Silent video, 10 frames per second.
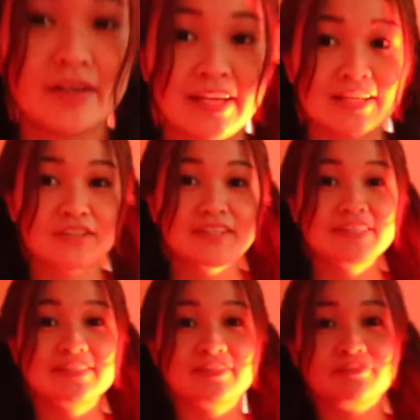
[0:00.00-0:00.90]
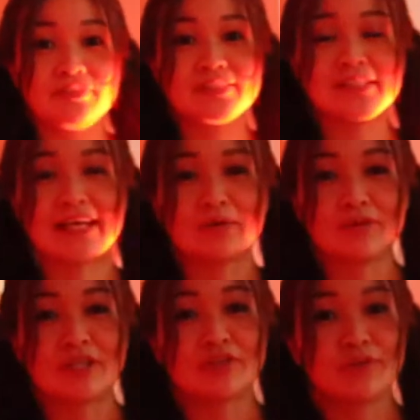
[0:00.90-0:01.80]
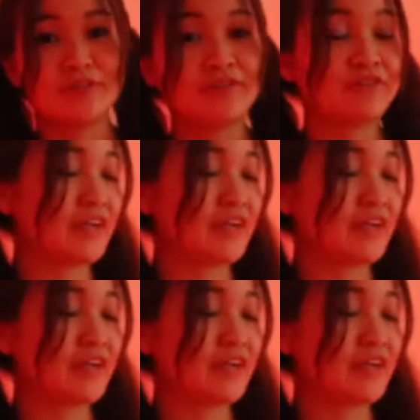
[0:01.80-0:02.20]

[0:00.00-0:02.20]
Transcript: Okay, so this is the first light which I'm using